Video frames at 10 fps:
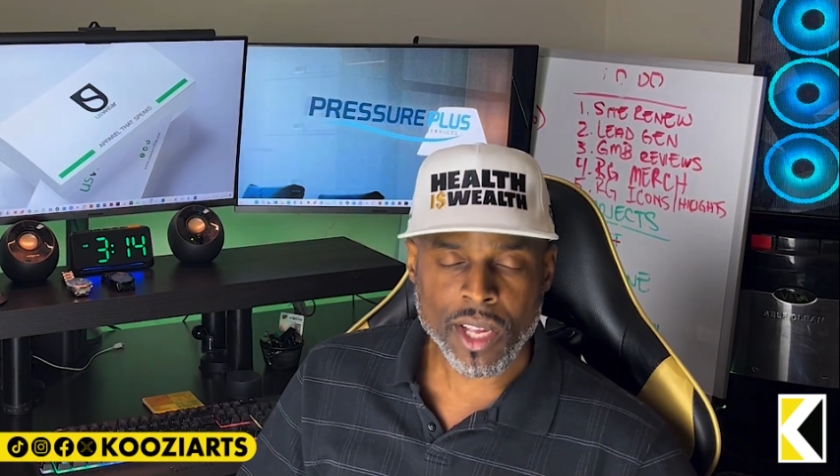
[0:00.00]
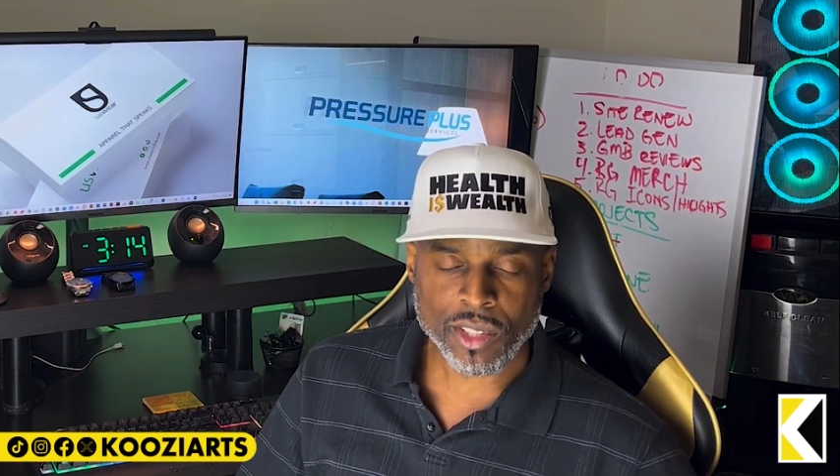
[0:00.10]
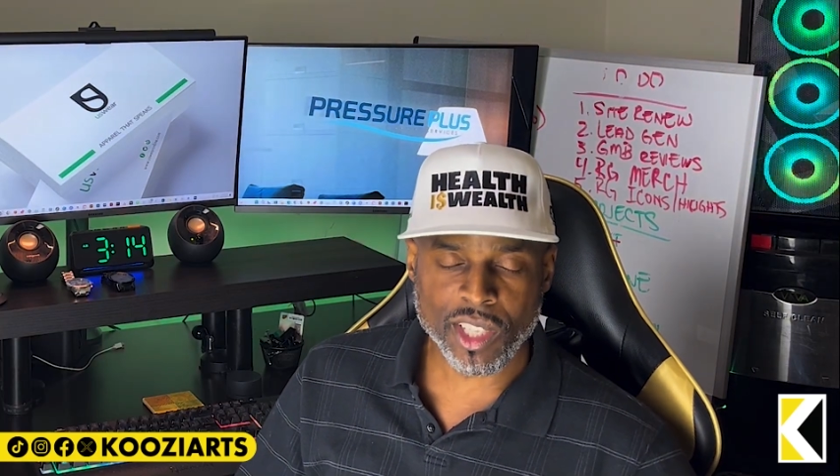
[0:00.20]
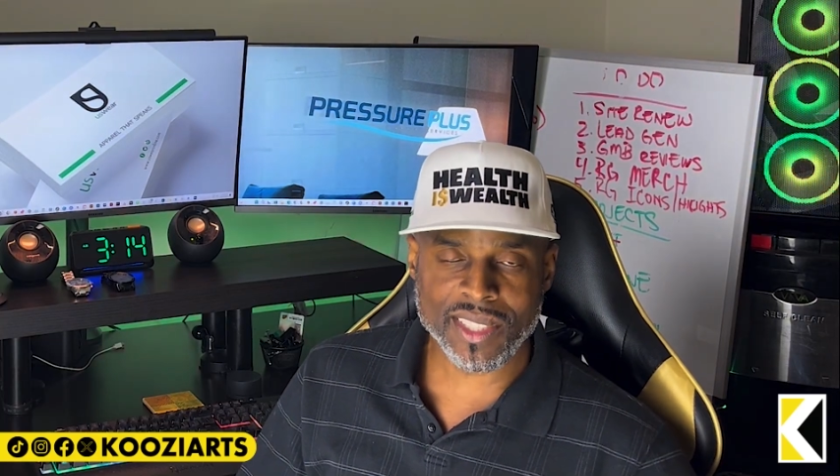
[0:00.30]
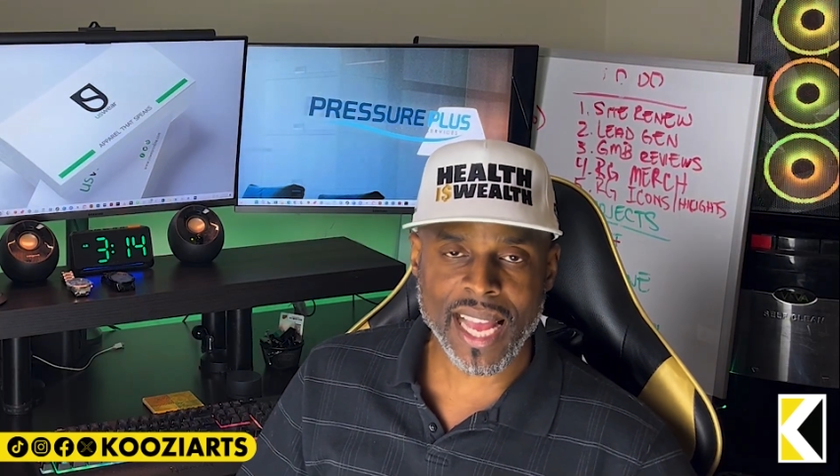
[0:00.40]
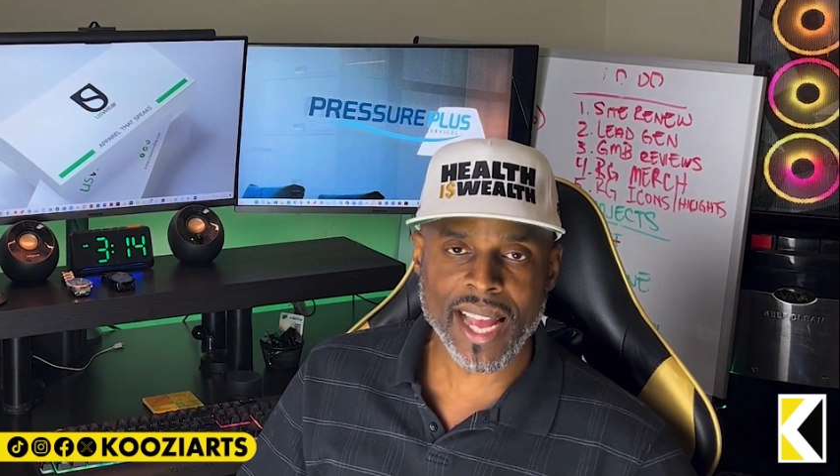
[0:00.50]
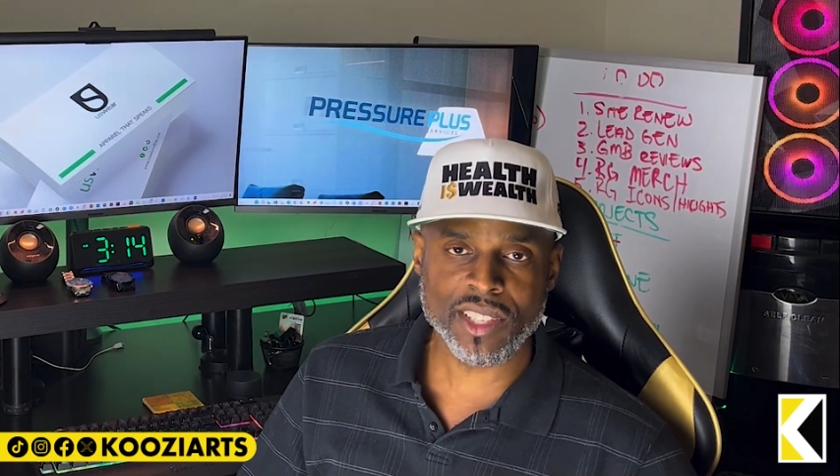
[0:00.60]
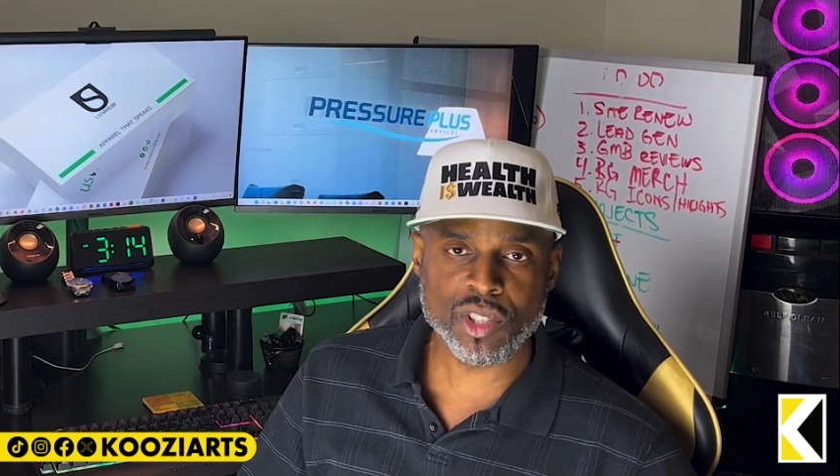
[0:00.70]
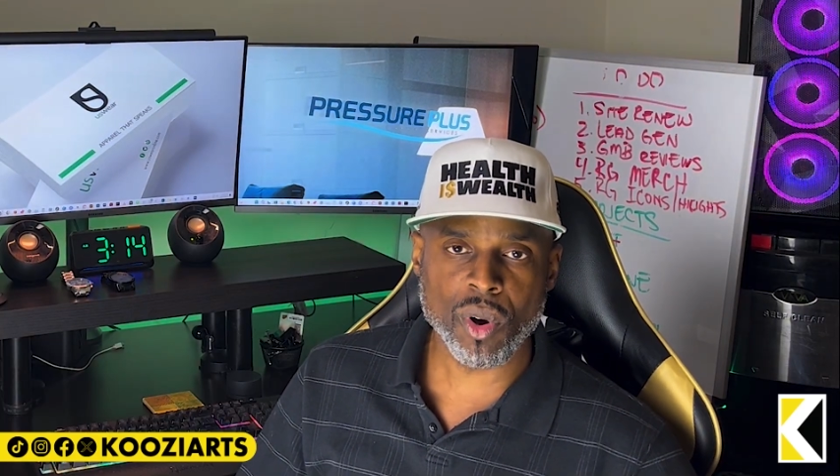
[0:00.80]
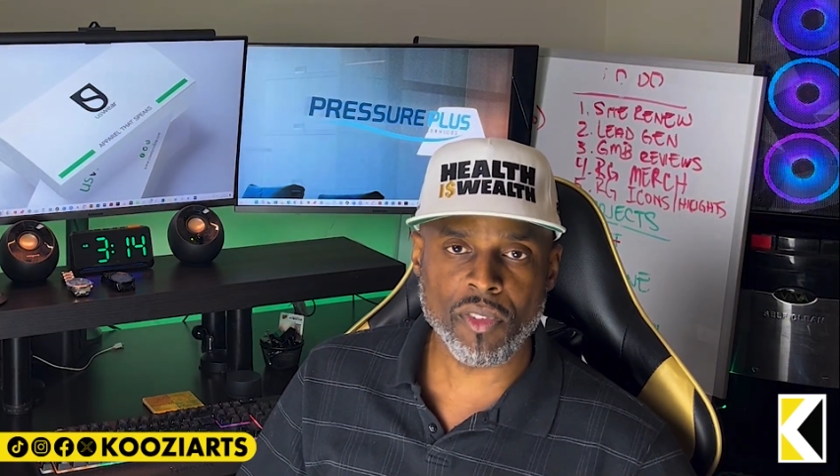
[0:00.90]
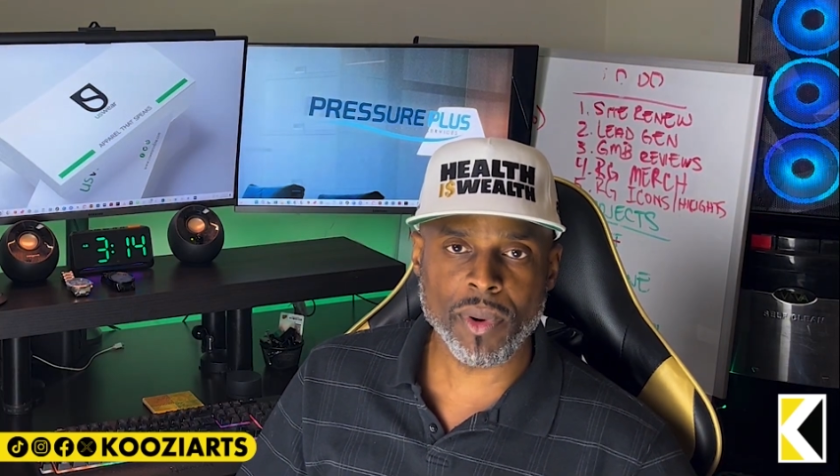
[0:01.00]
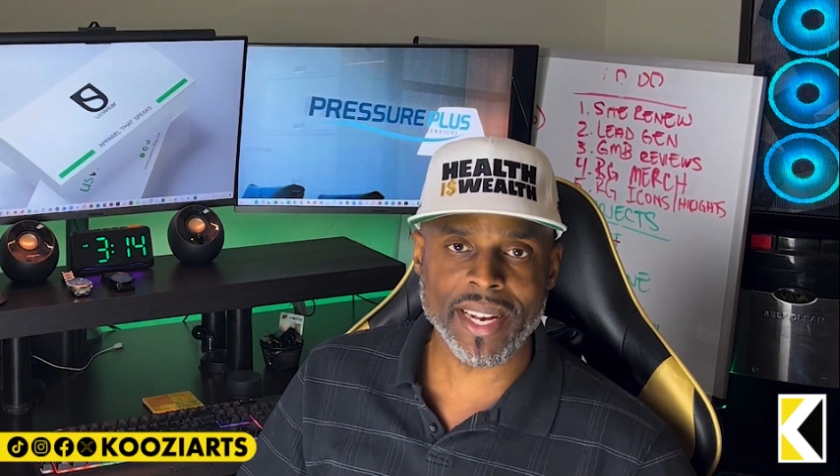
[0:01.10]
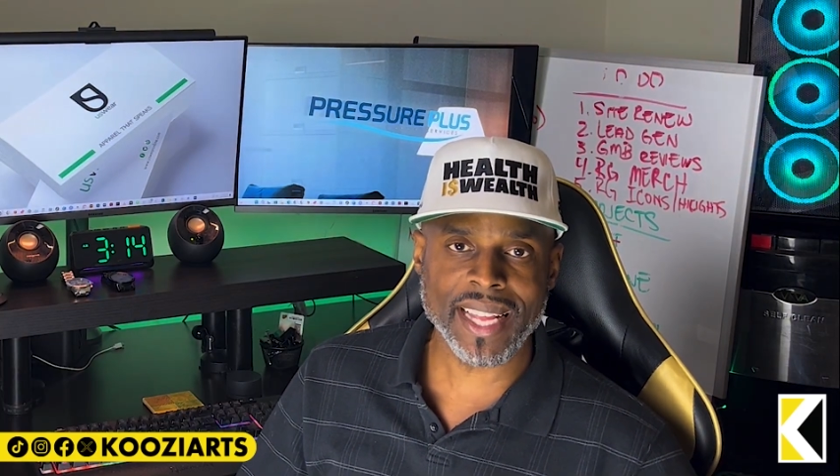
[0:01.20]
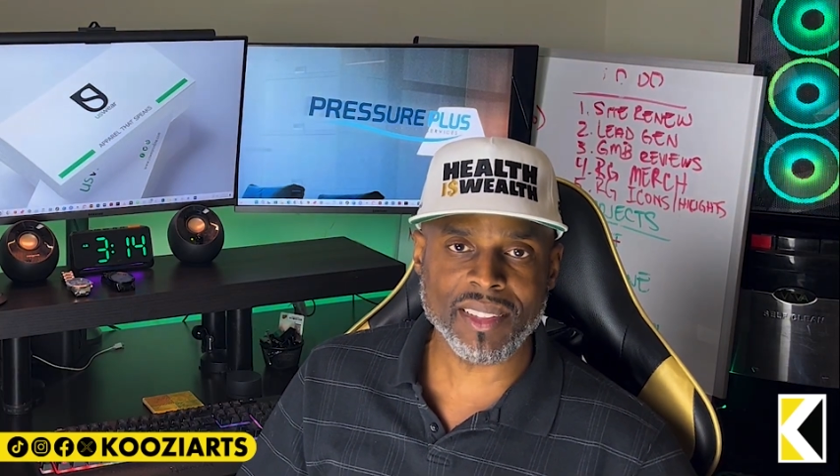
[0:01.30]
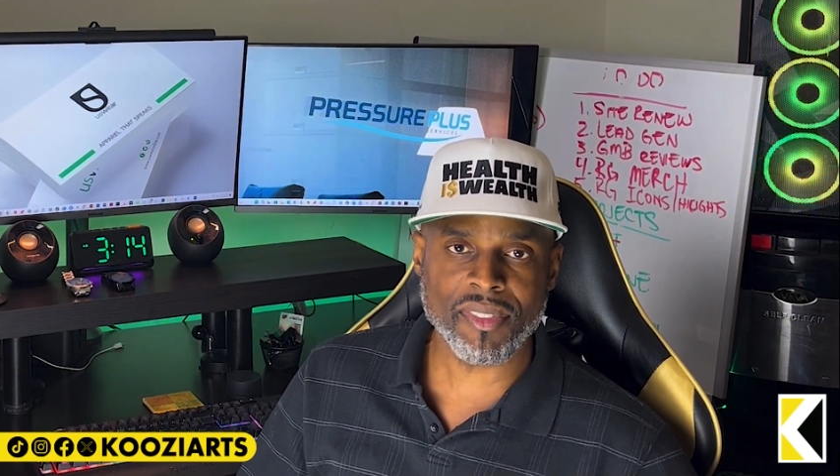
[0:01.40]
design software
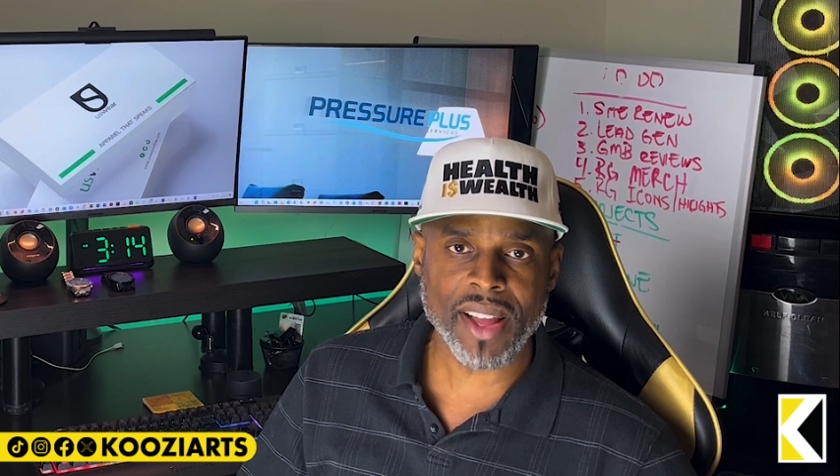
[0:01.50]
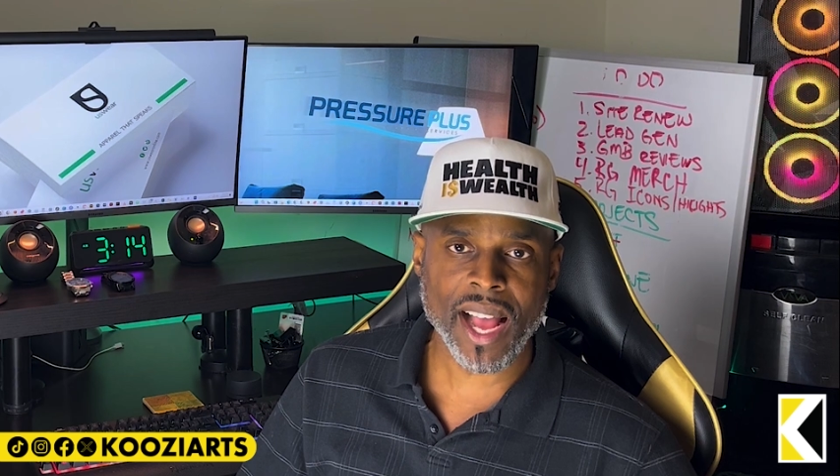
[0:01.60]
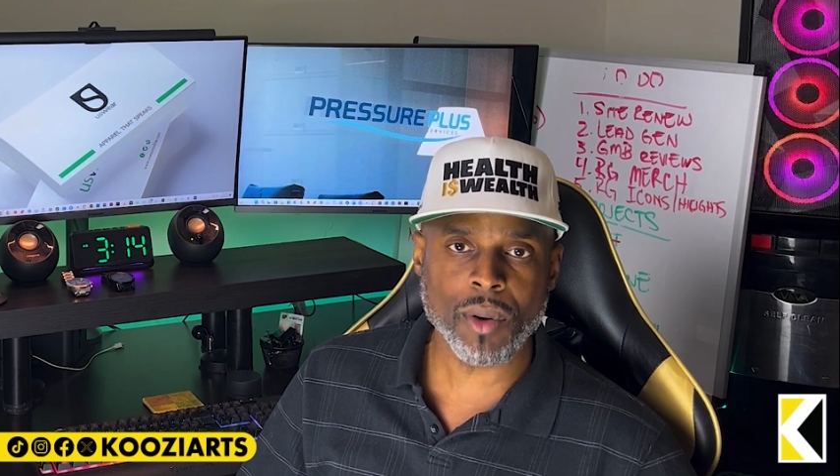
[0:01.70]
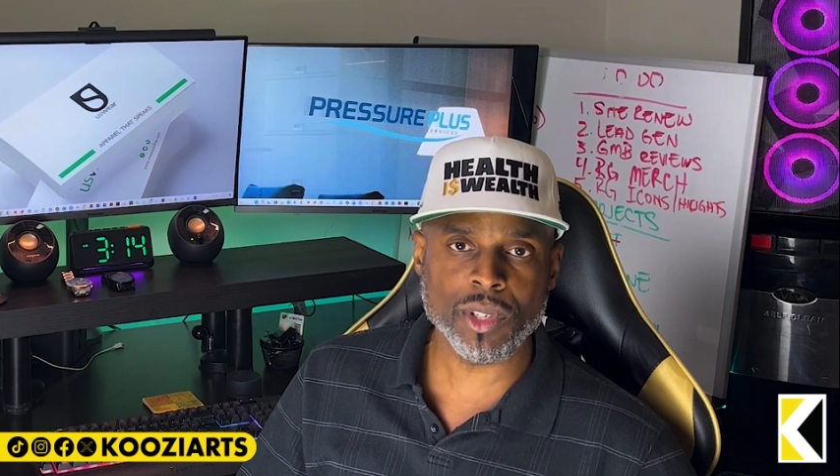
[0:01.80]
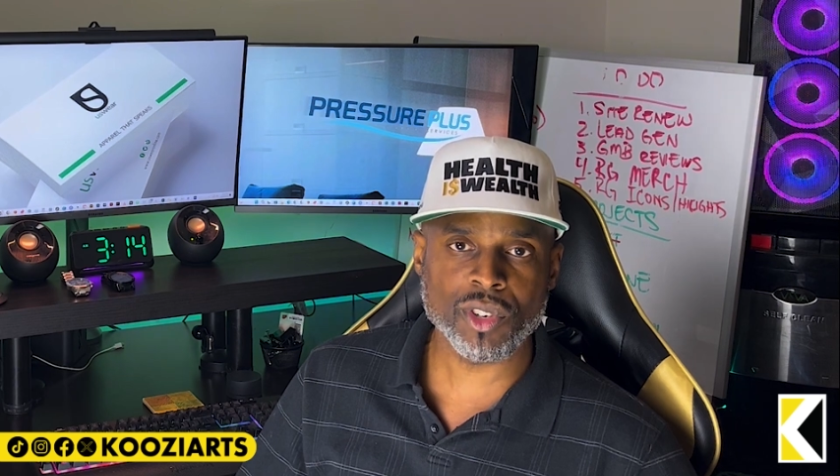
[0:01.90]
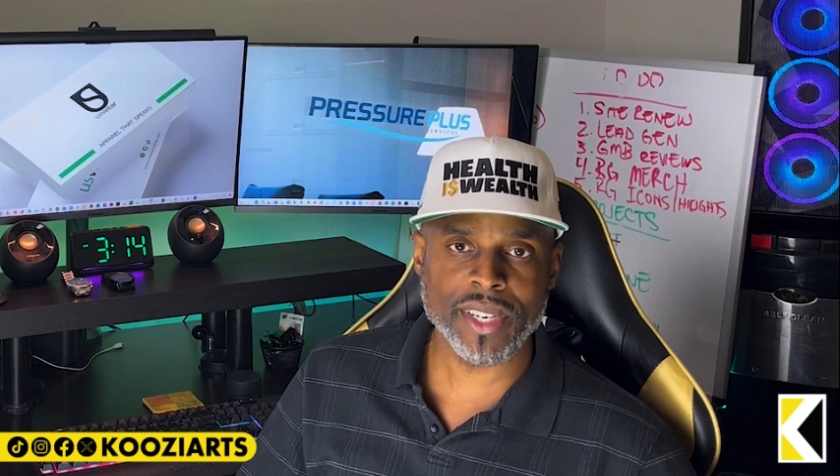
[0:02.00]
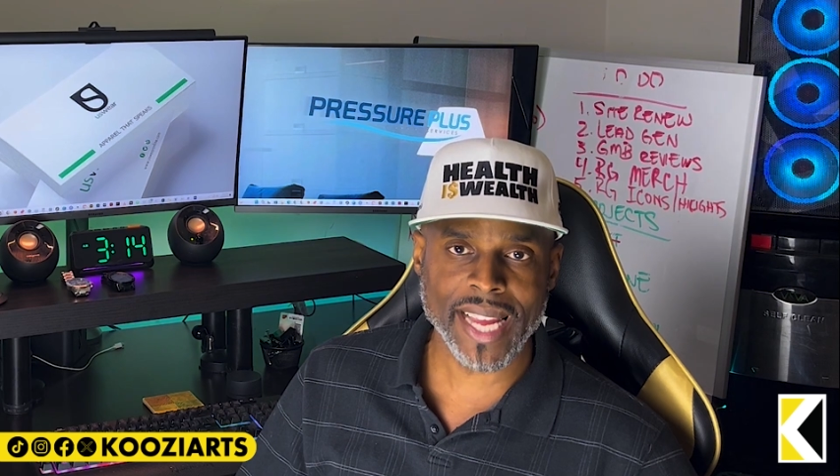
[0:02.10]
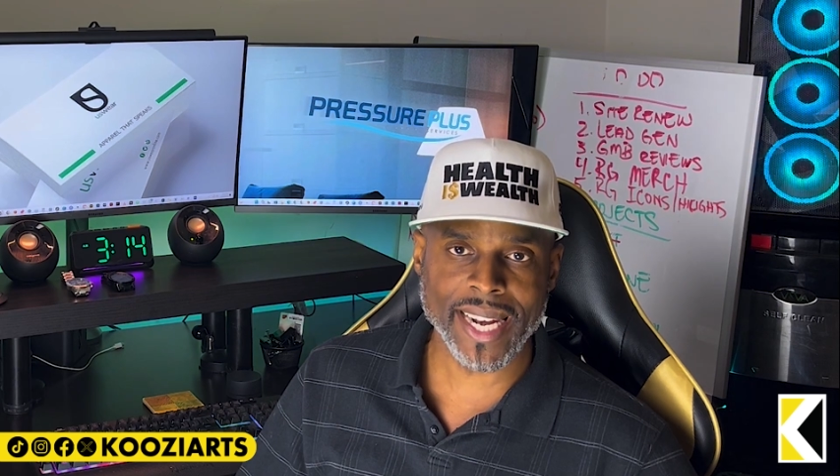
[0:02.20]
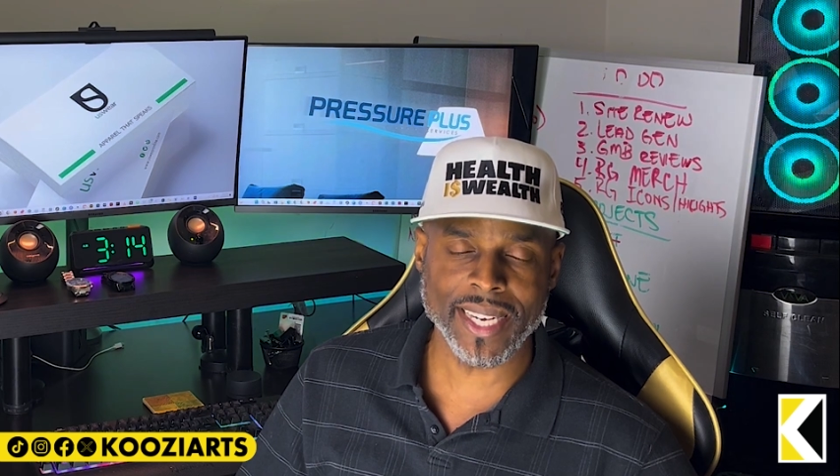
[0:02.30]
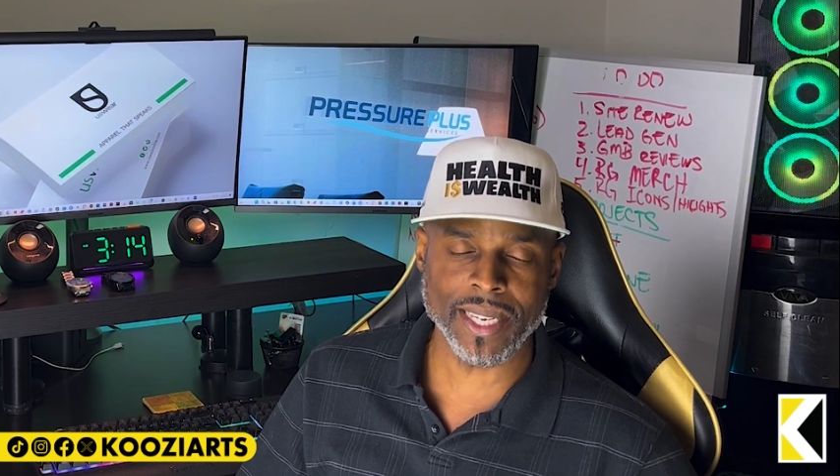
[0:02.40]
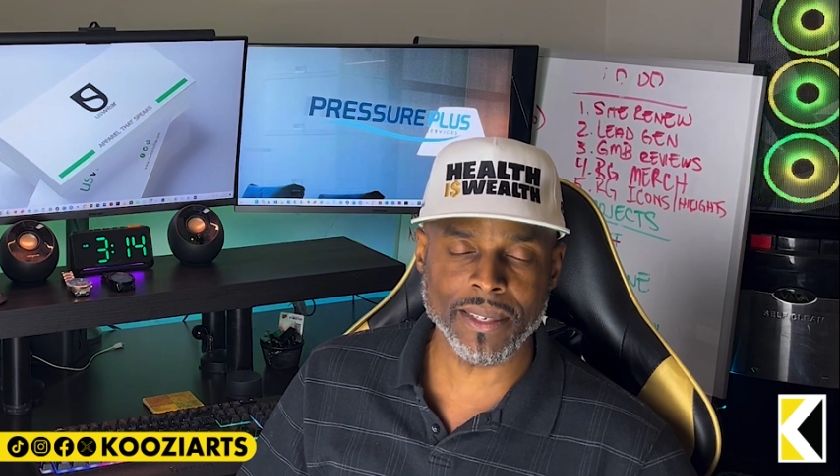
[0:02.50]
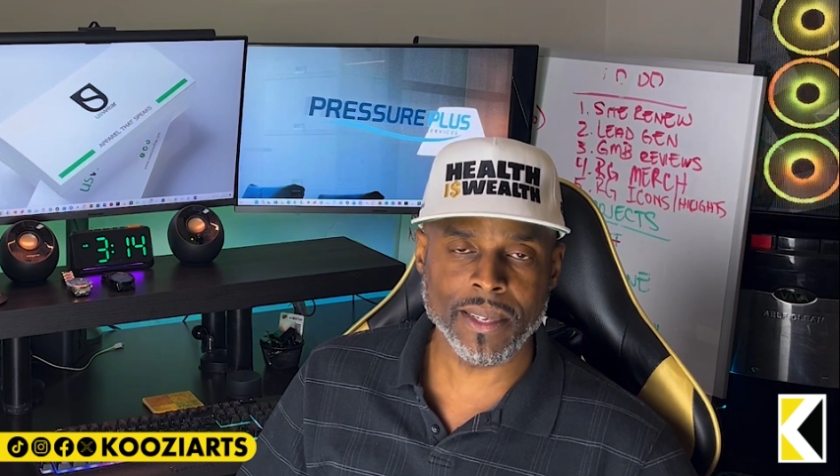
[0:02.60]
that the file was created in.